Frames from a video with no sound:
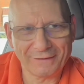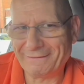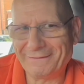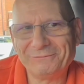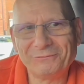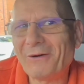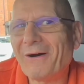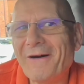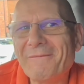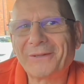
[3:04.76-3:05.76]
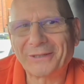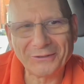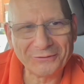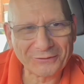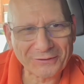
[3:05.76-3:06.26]
And I'm the
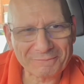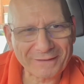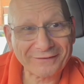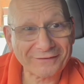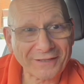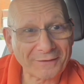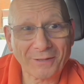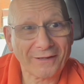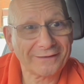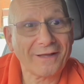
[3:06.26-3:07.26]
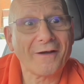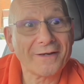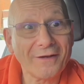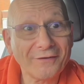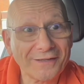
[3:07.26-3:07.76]
guru that meant to know, but I
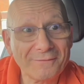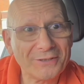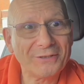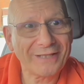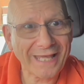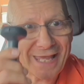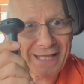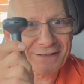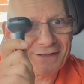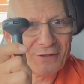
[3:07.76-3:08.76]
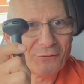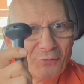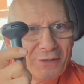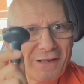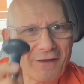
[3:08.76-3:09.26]
know someone who can.
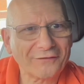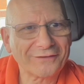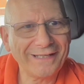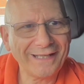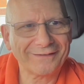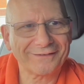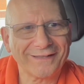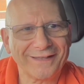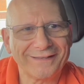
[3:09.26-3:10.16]
We'll ask Alexa.